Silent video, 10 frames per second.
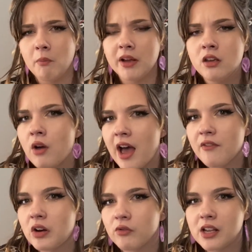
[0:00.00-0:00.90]
but you
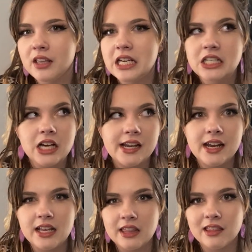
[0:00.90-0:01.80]
haven't really done
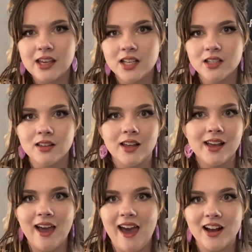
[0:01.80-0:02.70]
anything to
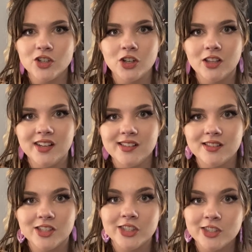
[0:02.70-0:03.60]
actually
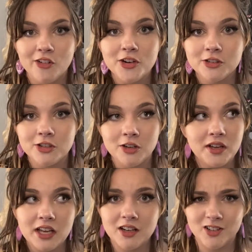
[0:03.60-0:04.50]
start
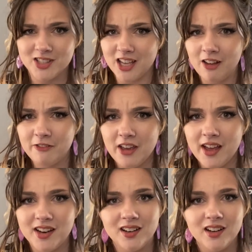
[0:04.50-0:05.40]
doing it yourself yet,